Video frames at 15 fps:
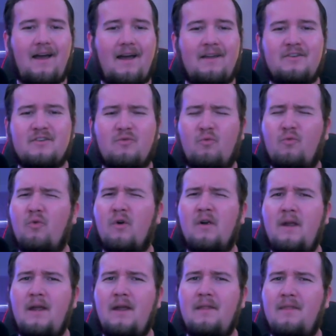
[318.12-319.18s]
I just
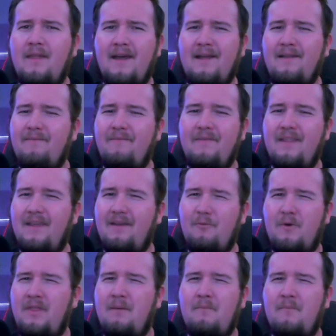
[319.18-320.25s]
worry that
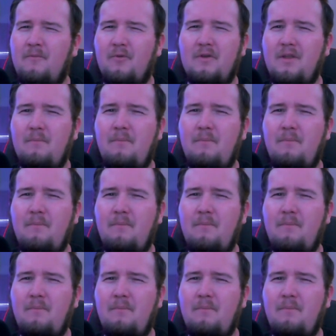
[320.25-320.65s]
with him really